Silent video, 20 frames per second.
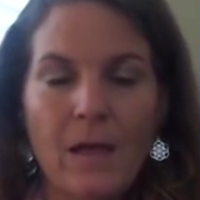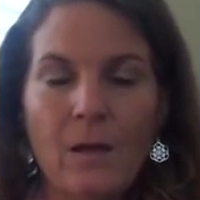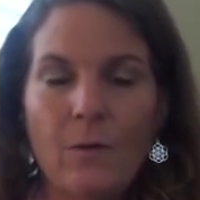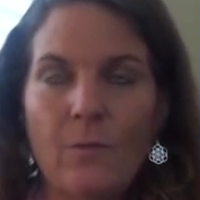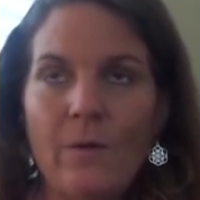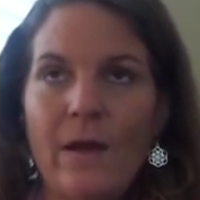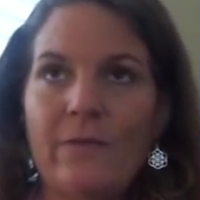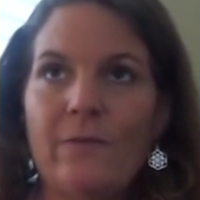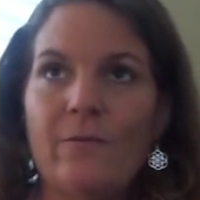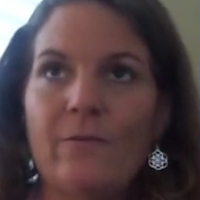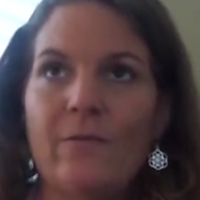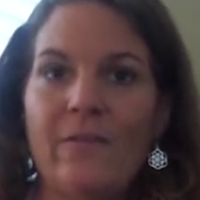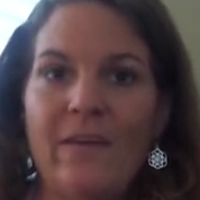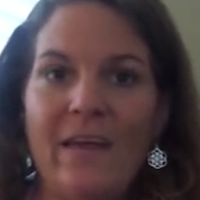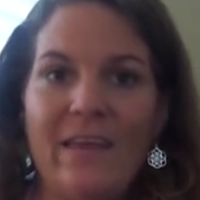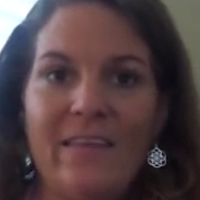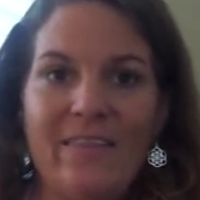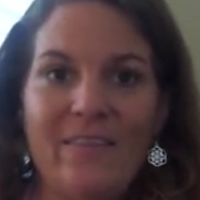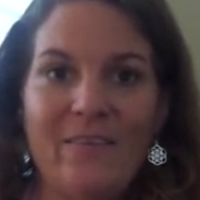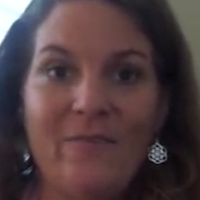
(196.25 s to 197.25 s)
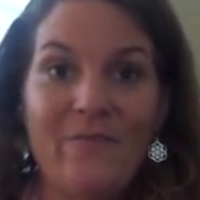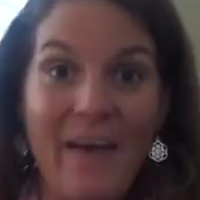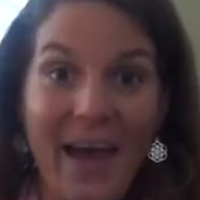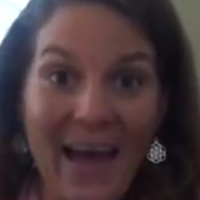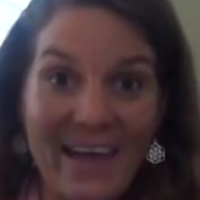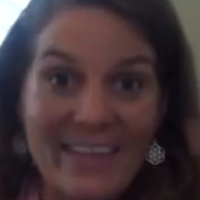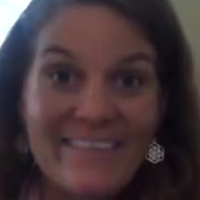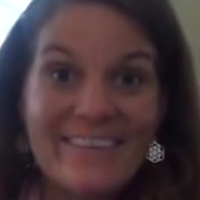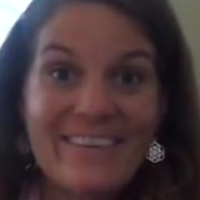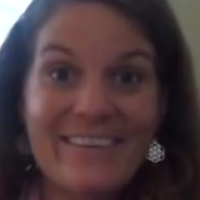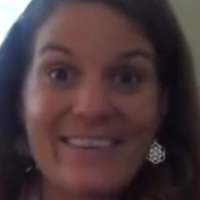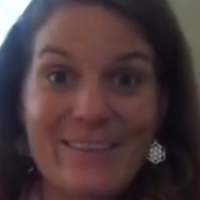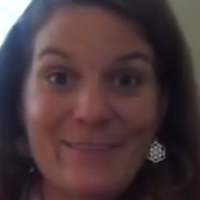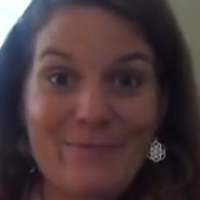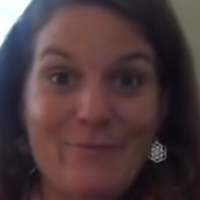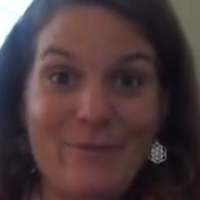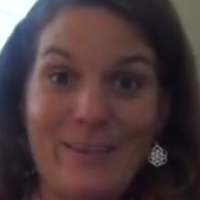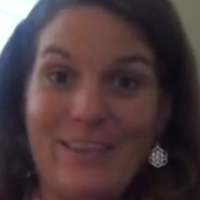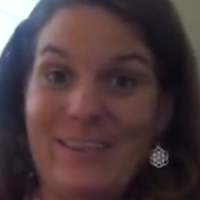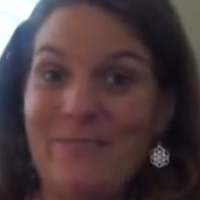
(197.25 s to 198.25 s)
rather than the vastness
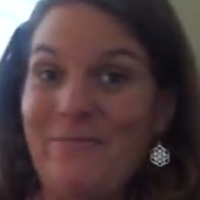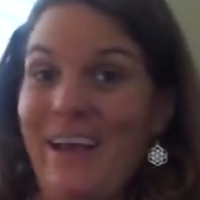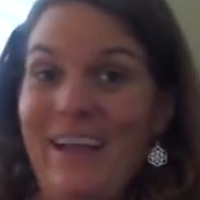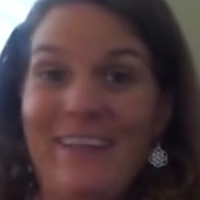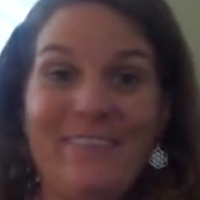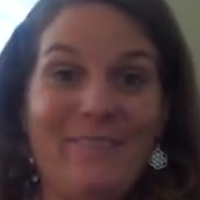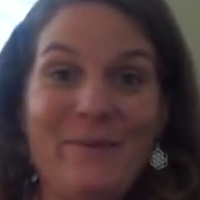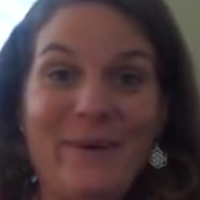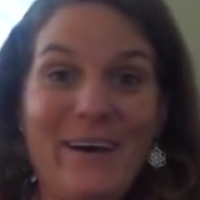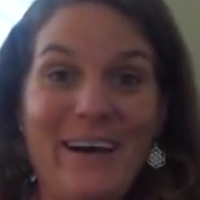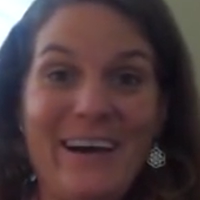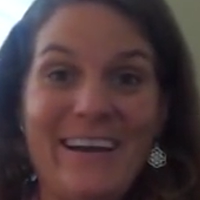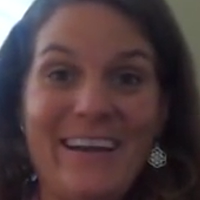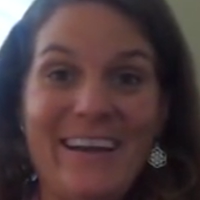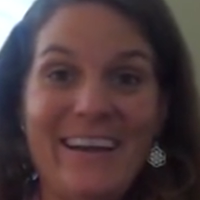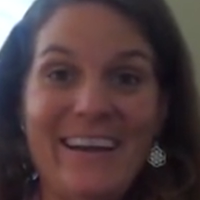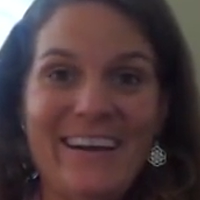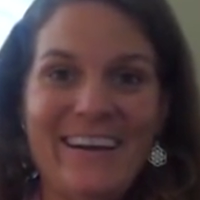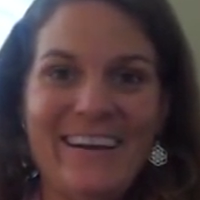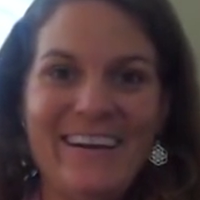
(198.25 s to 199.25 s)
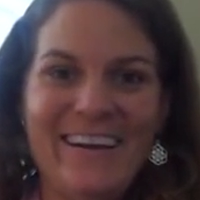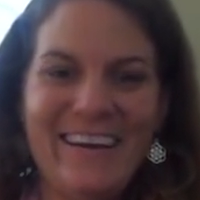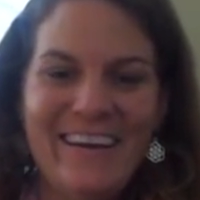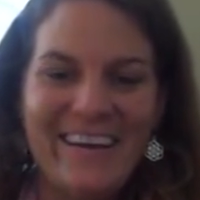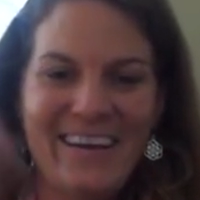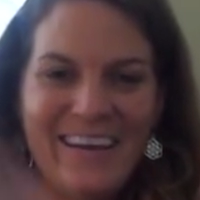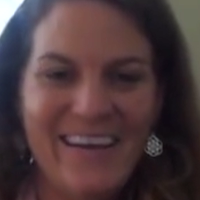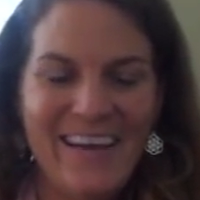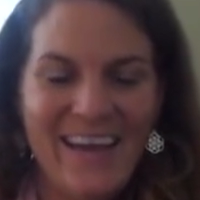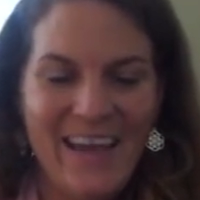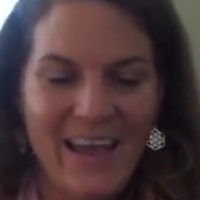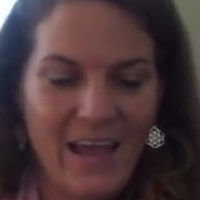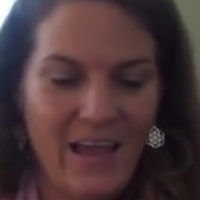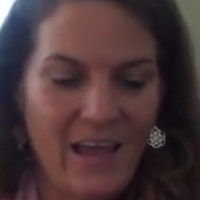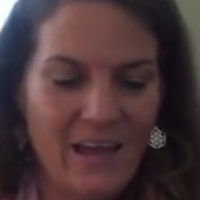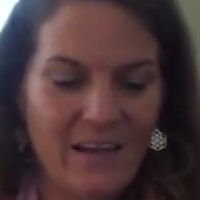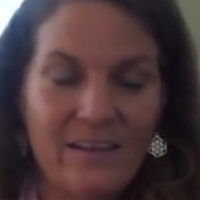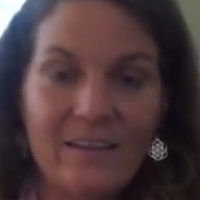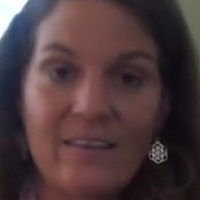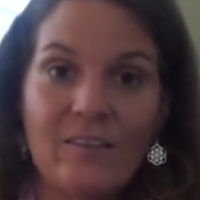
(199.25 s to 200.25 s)
of what's available out here
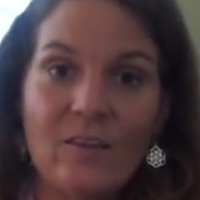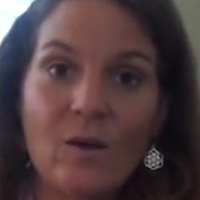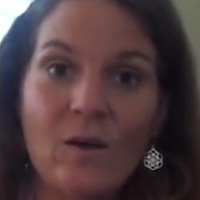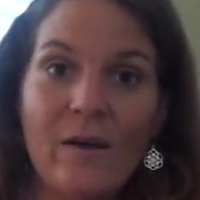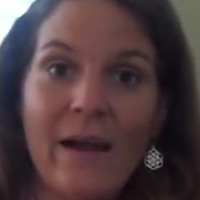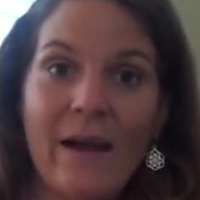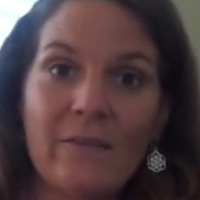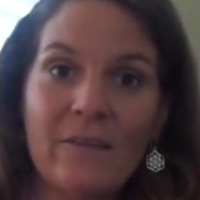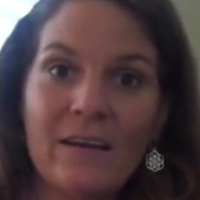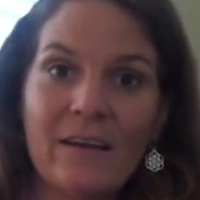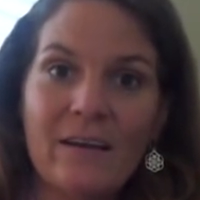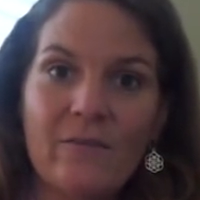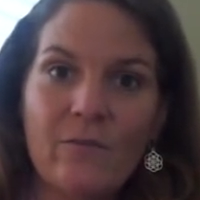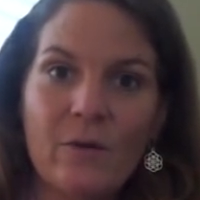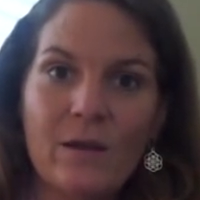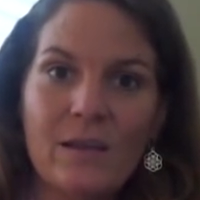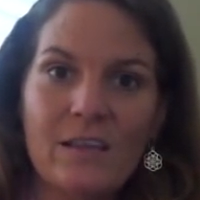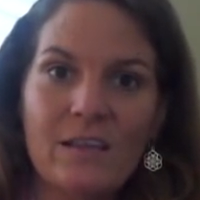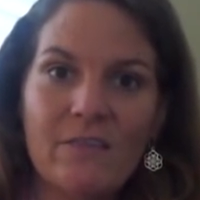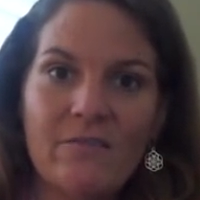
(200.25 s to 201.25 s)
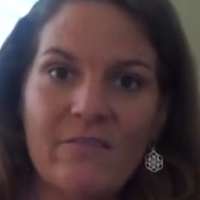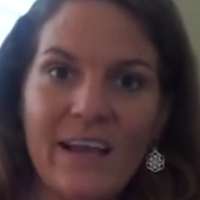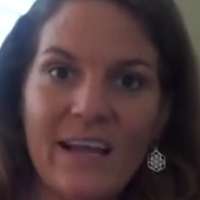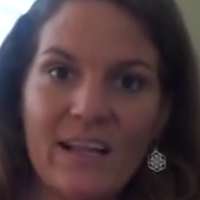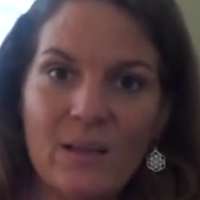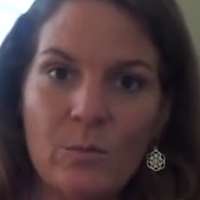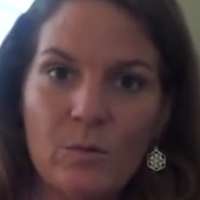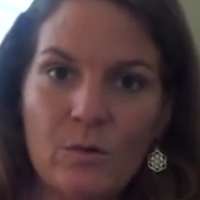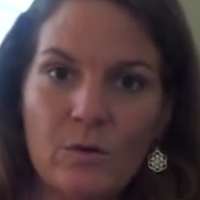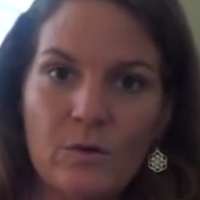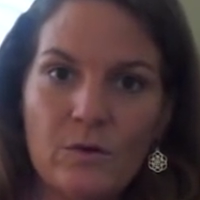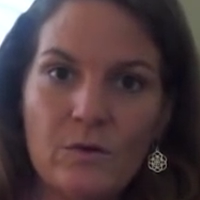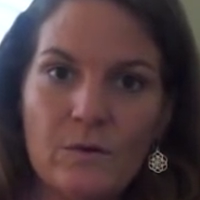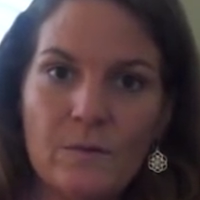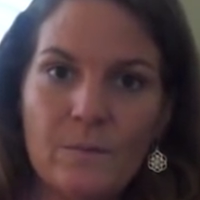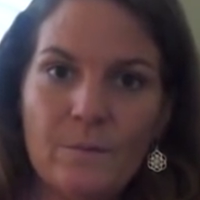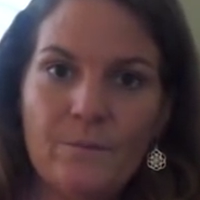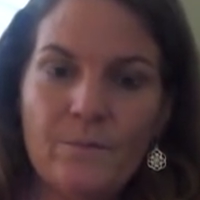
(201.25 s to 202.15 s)
and the grounding of what's available,